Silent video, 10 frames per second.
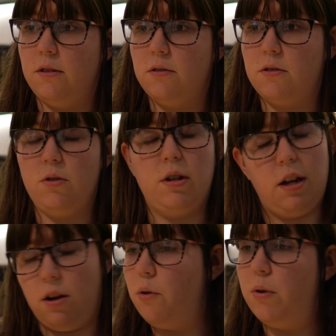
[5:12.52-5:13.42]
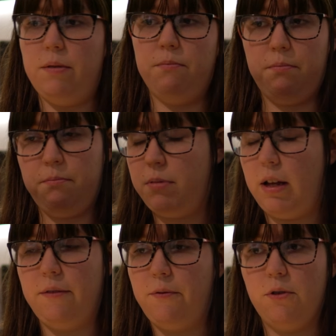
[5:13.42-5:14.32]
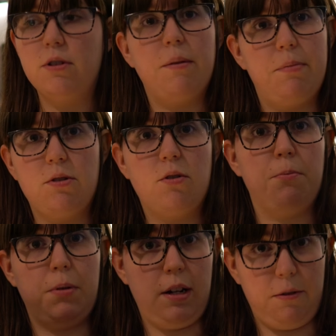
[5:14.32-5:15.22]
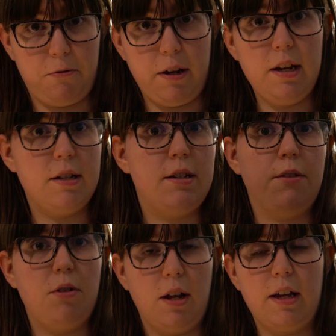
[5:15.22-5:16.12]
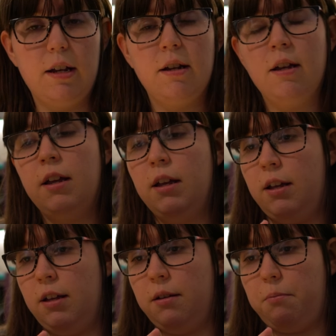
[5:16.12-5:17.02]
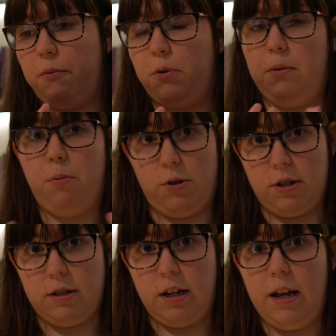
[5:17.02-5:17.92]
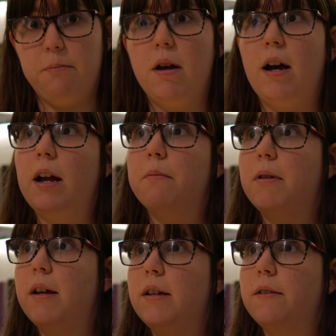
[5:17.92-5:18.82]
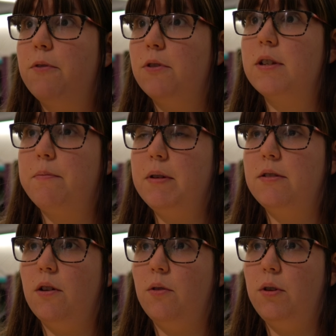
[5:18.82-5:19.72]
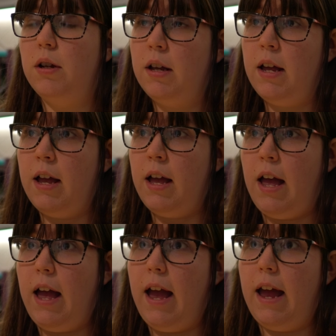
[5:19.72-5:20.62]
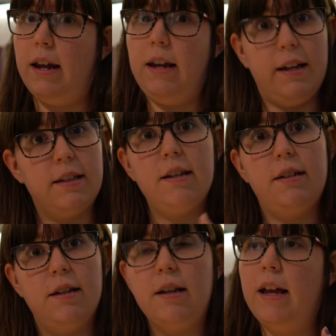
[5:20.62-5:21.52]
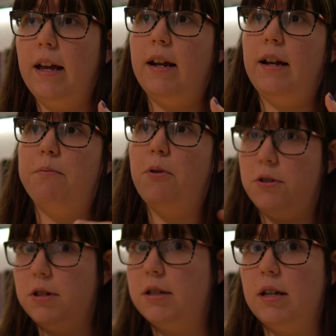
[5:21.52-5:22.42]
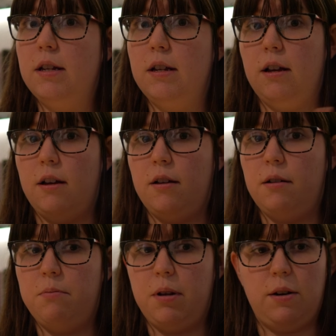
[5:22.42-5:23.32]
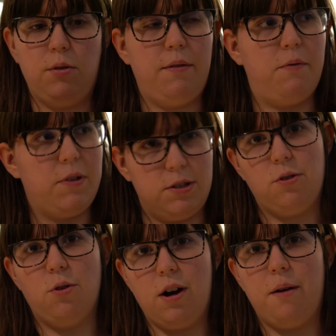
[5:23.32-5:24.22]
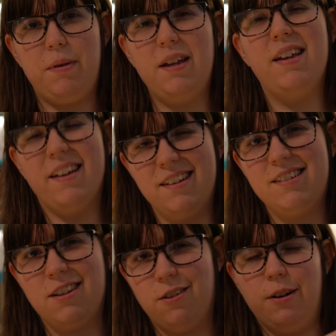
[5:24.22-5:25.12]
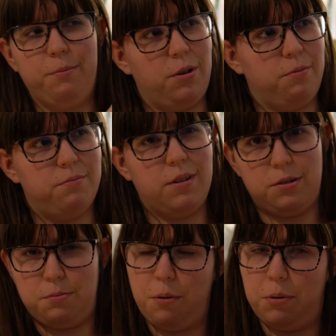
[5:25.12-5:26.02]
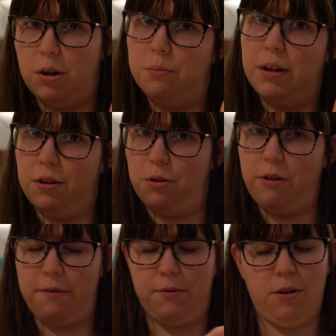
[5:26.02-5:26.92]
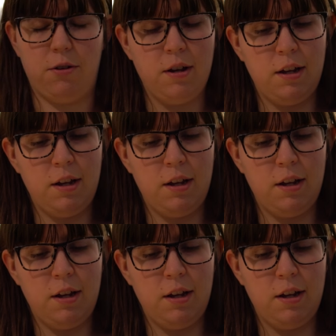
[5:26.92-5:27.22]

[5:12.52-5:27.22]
so you can go and play the first episode completely free and see if you like it before you purchase the game. I played the first episode and liked it, and I purchased it, but I don't have a physical copy, so there's probably gonna be a little graph here.